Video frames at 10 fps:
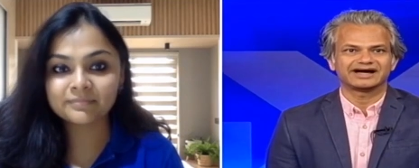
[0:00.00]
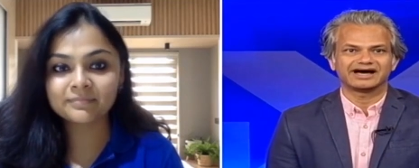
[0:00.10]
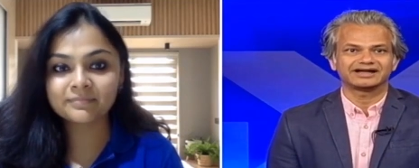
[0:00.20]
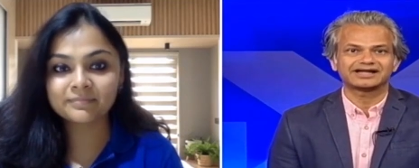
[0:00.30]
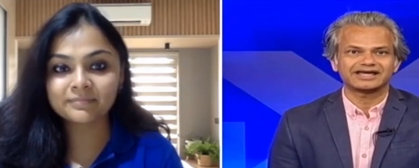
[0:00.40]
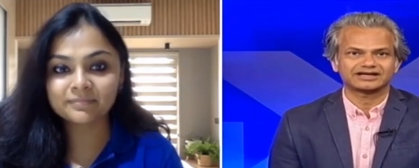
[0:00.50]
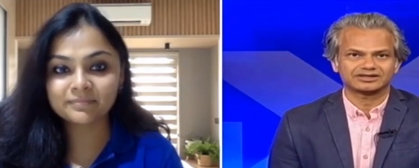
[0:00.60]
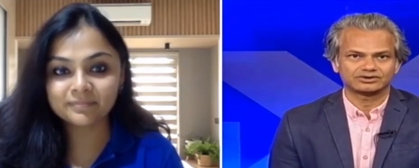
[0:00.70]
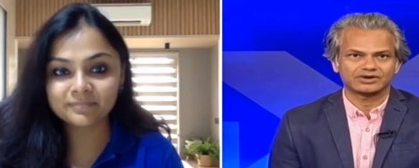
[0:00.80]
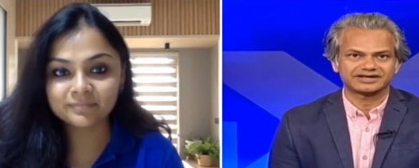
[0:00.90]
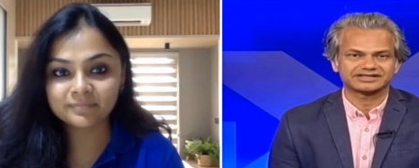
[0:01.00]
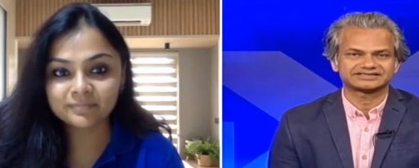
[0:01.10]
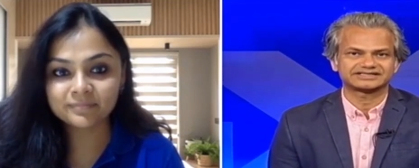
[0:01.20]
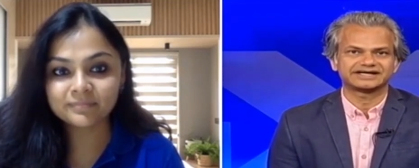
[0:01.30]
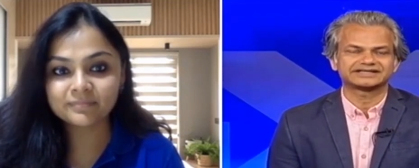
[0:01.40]
Speaker 1: unlike
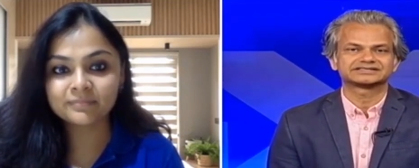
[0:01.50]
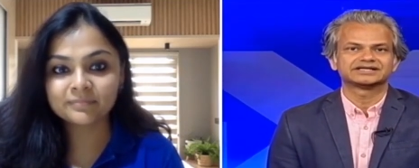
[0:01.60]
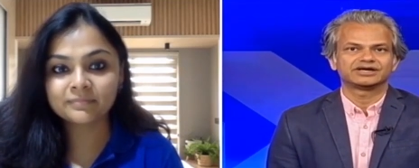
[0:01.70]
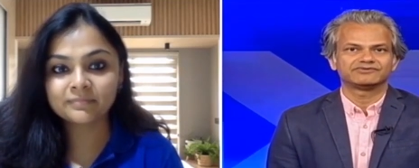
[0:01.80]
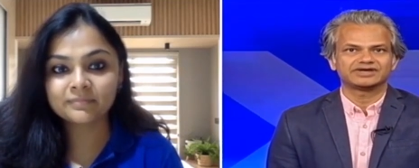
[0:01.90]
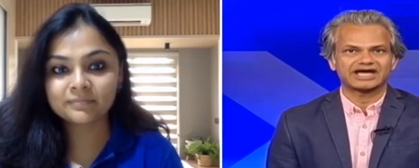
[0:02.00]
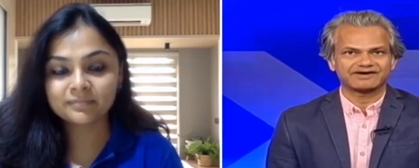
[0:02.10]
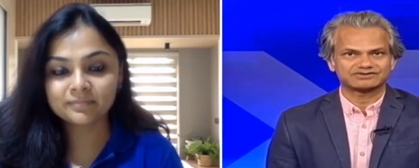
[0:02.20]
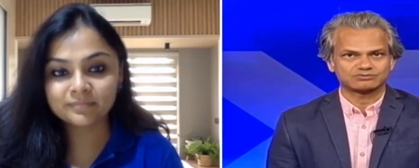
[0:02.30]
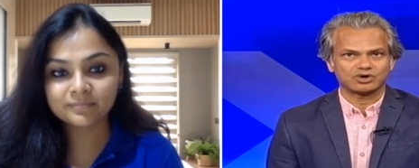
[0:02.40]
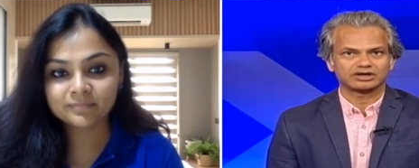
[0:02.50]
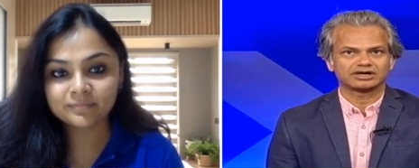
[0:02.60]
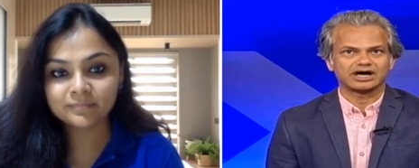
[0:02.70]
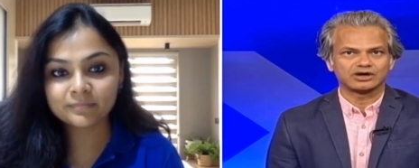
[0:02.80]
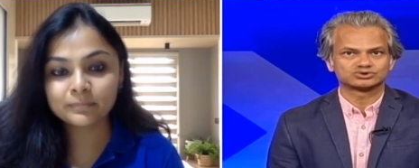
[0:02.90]
United States, we have
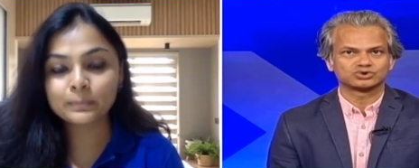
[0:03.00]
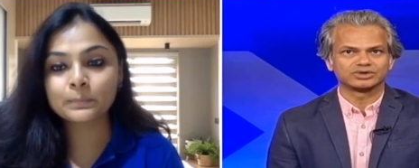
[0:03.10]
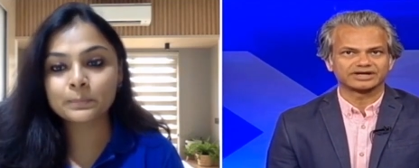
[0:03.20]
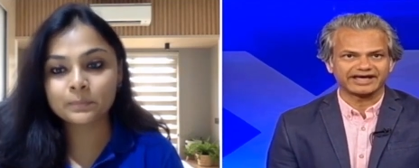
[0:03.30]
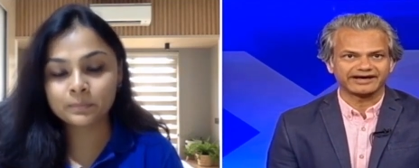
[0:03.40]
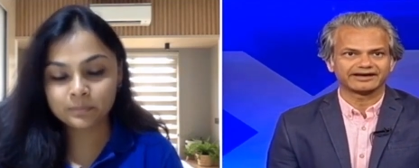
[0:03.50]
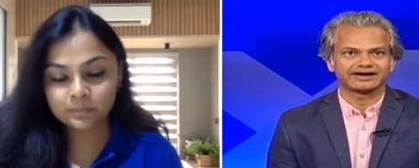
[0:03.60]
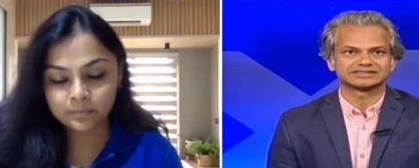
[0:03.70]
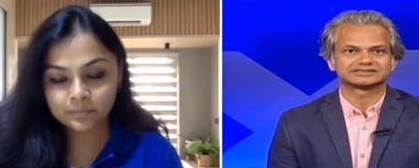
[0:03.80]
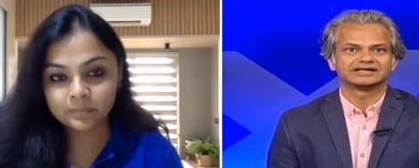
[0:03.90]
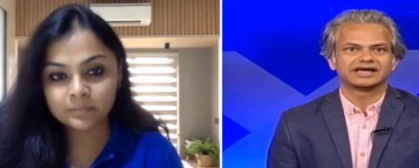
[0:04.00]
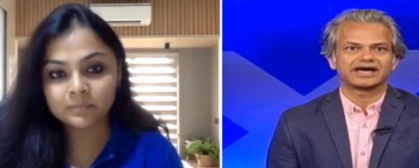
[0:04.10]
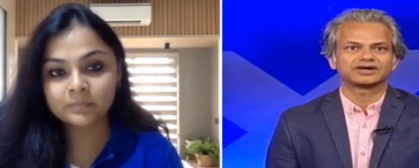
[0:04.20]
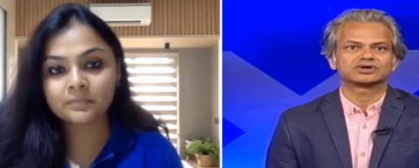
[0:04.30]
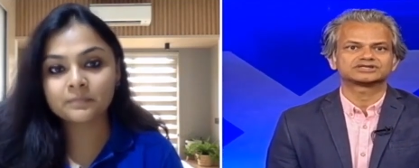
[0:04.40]
smaller household areas.
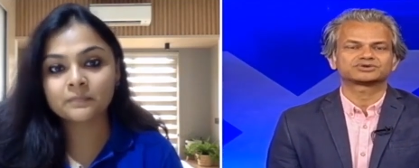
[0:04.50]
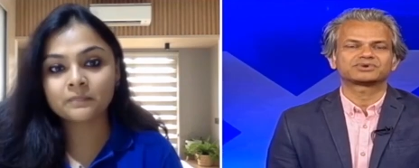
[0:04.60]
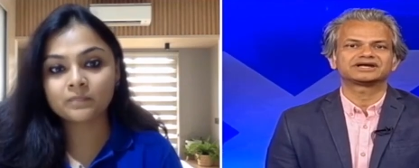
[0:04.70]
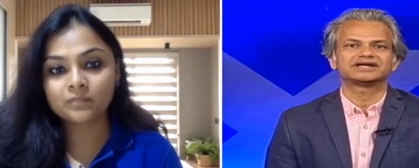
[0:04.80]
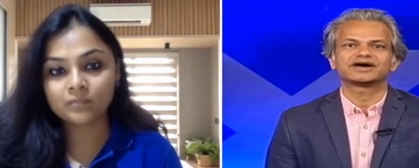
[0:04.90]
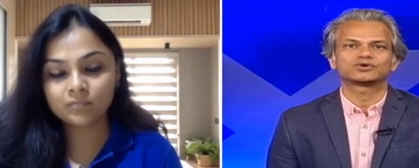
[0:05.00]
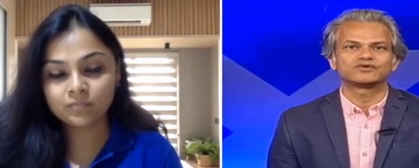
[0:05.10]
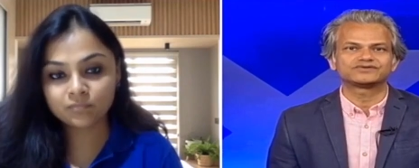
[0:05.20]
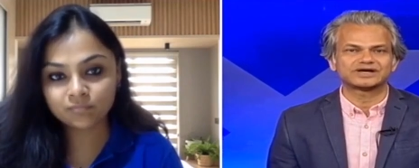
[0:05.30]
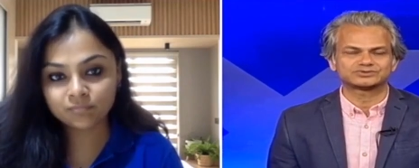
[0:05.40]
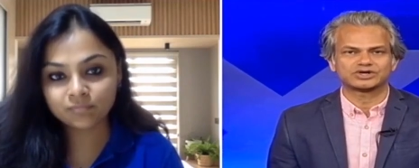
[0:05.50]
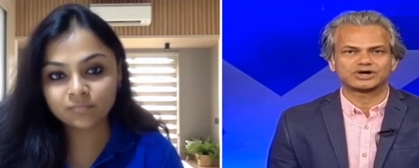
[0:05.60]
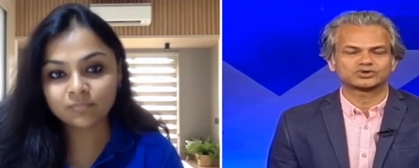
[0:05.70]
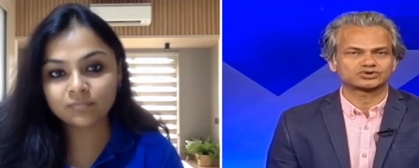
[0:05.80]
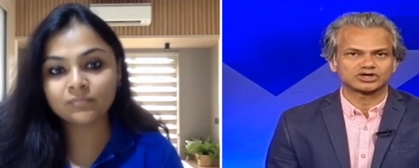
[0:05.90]
And consequently, our rooftops
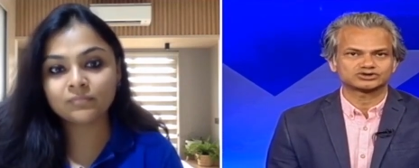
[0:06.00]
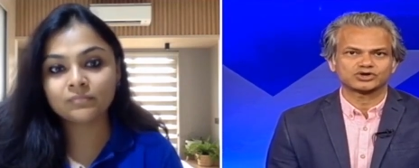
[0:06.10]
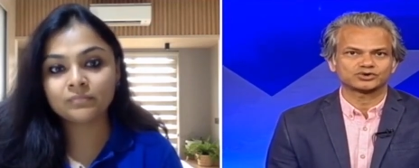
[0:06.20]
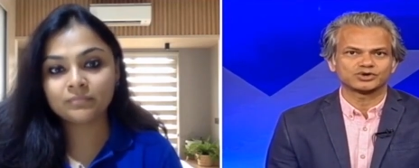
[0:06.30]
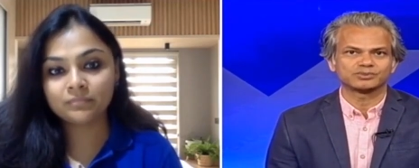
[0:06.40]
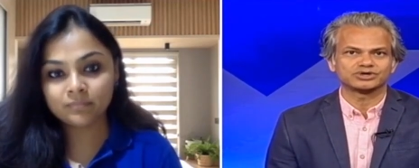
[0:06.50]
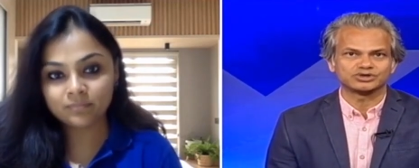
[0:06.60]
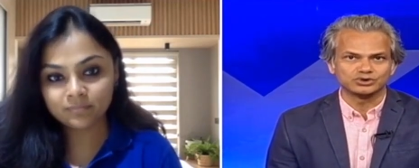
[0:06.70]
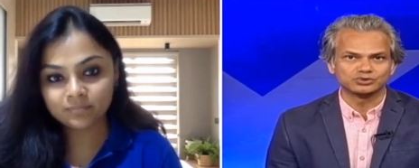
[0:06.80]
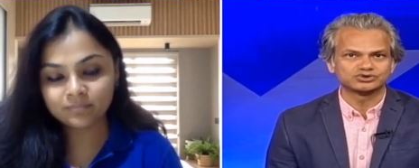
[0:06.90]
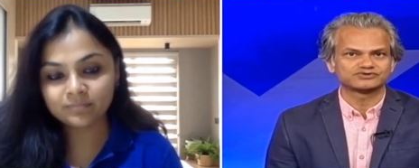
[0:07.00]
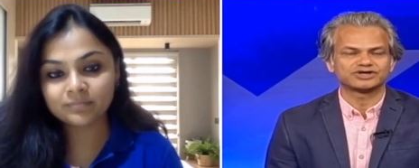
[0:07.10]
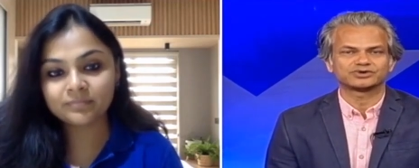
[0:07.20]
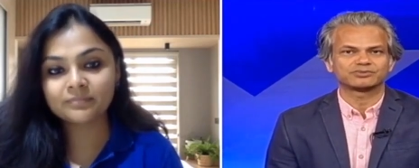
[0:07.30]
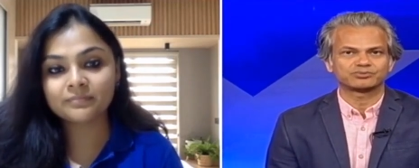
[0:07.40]
are also not going to be huge
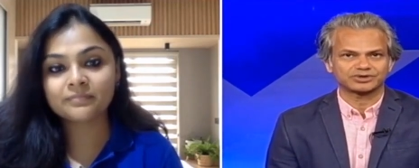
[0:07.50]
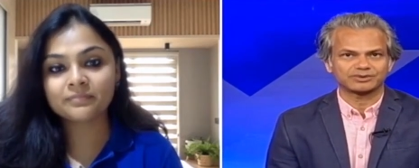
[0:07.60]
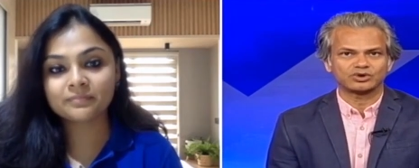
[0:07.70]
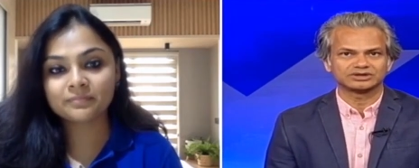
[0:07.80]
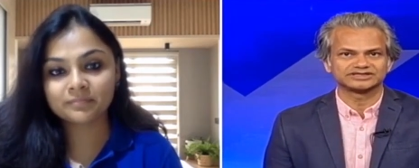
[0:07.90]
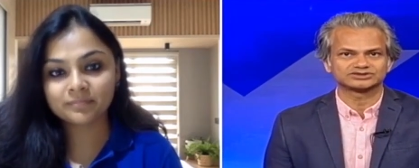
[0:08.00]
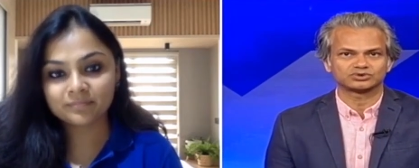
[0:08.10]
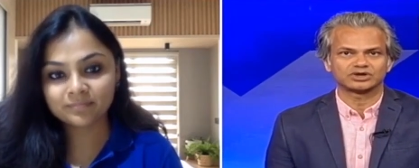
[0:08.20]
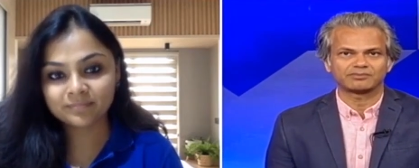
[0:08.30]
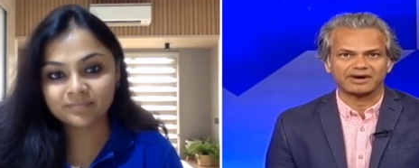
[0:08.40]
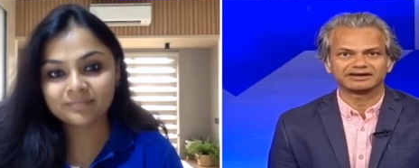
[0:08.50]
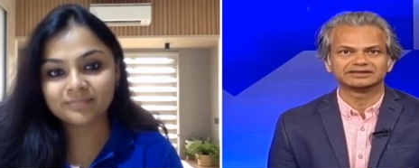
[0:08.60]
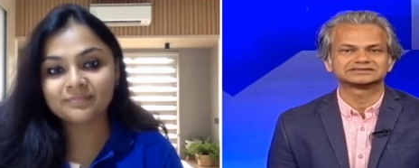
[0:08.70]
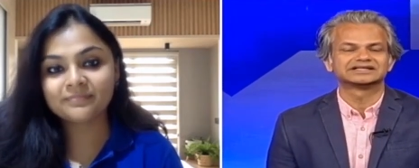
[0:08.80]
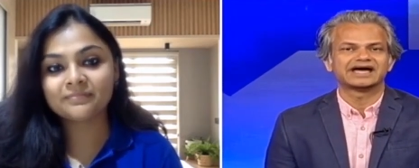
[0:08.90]
where you can put up all these solar
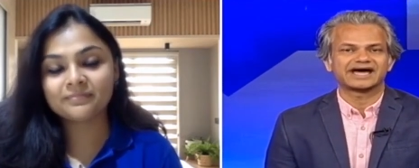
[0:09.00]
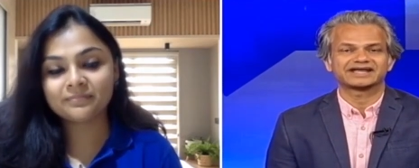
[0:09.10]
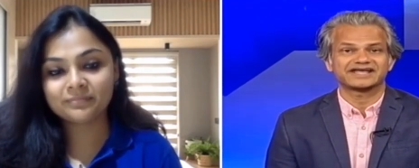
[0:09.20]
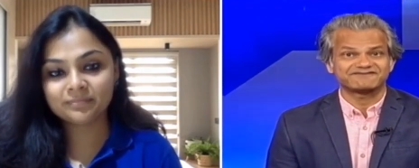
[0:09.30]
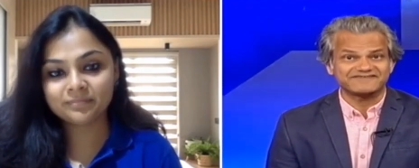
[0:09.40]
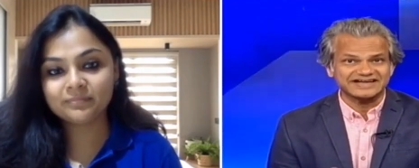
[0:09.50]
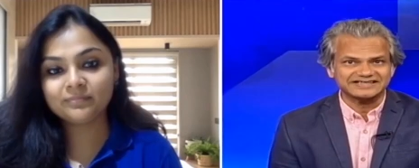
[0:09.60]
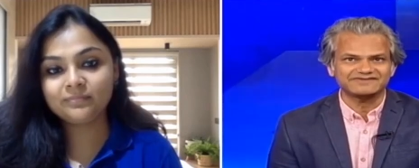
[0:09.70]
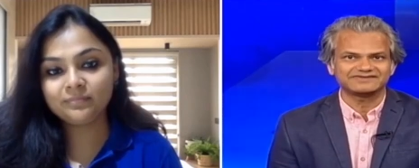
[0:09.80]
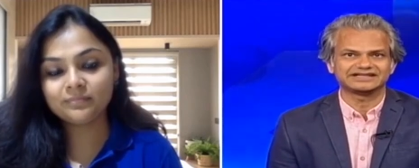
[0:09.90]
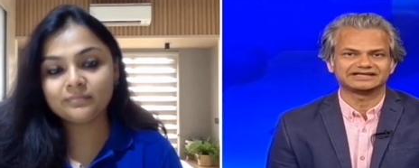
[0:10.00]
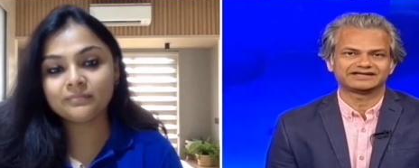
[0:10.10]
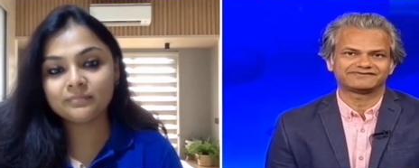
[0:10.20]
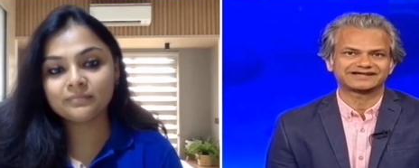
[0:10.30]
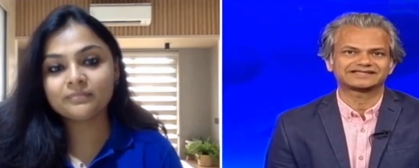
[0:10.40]
panels and effectively
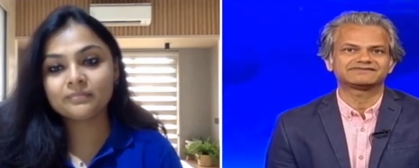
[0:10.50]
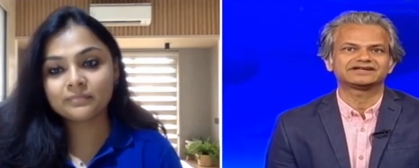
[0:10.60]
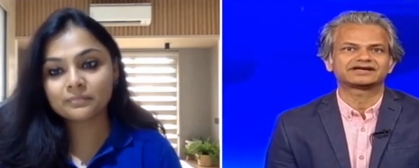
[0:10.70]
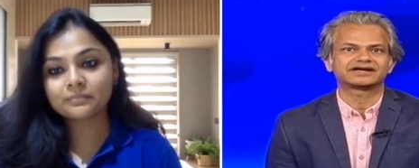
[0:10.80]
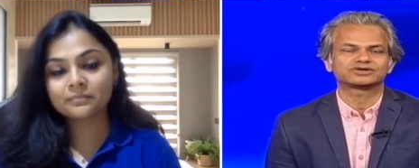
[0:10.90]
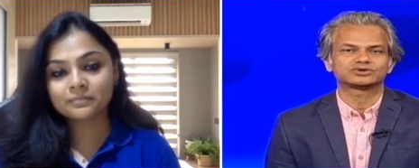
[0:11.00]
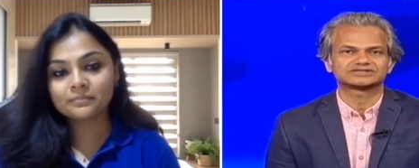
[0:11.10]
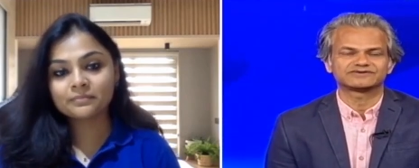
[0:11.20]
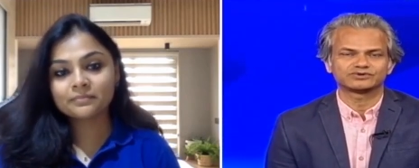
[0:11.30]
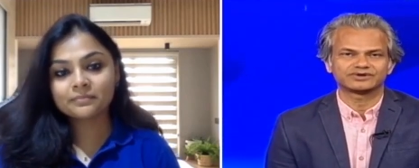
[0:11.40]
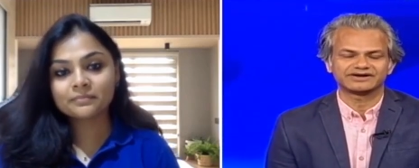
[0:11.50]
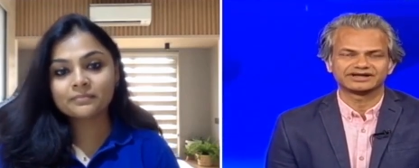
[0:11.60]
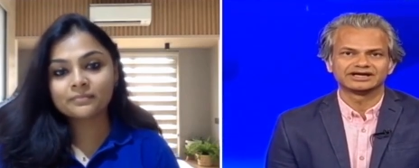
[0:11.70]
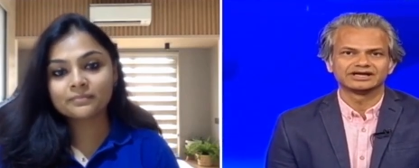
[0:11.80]
connect yourself to grid.